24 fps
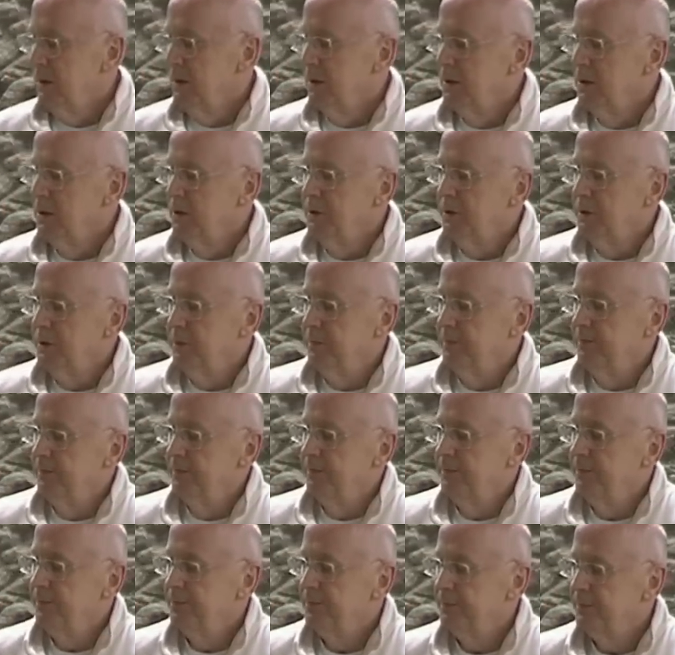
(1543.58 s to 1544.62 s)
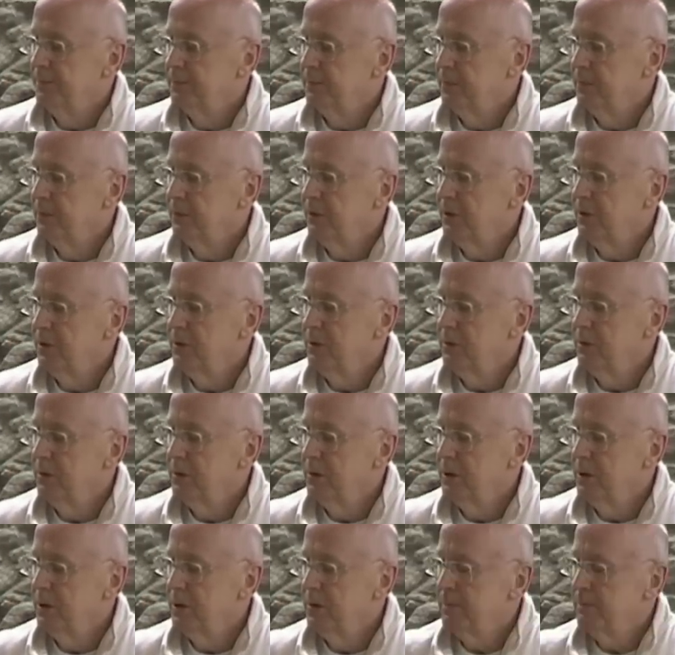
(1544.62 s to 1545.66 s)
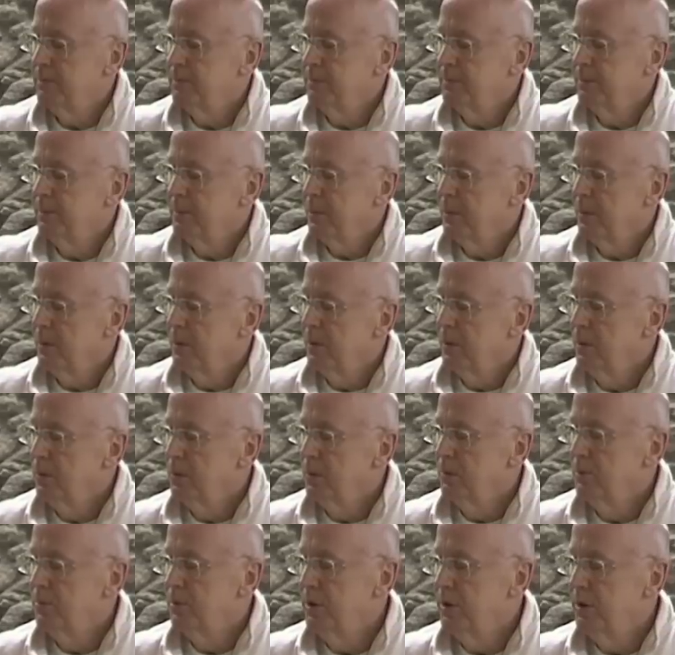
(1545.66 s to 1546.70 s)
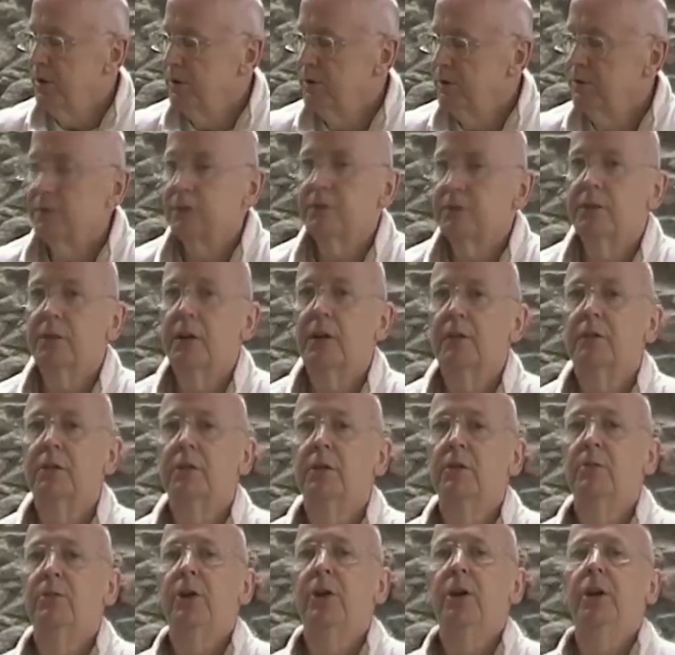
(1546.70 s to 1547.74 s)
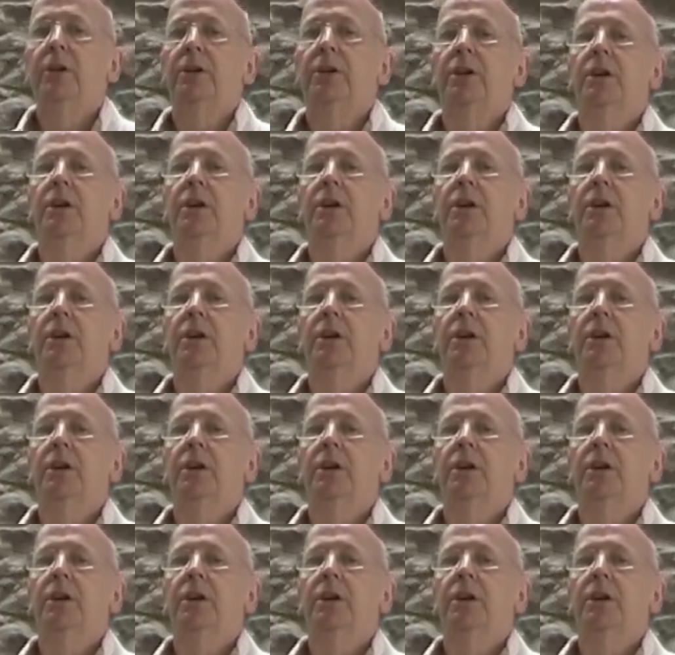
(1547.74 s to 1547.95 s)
Good. So we'll break, have a little break